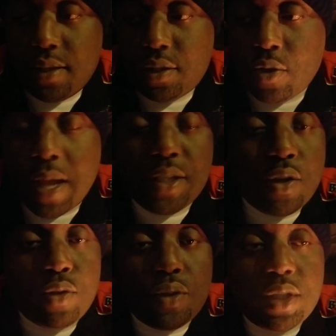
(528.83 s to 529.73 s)
So I
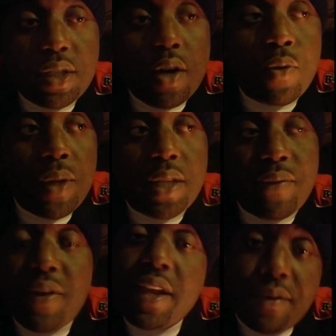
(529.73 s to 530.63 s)
chose to go with the
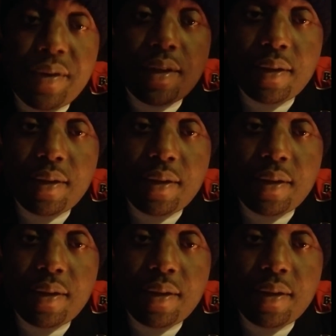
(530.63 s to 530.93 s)
veteran